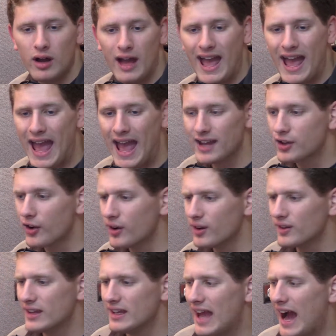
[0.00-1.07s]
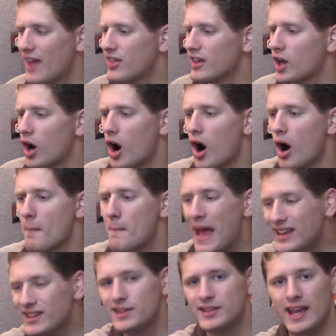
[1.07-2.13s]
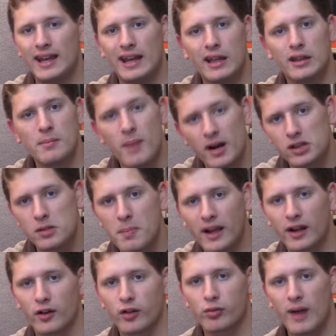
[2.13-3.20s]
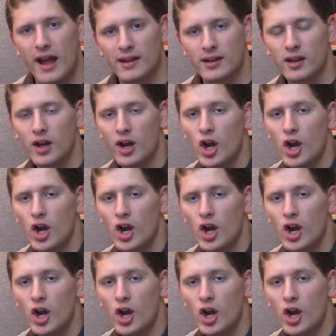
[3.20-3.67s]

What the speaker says: And currently, I think Penn State is a much bigger threat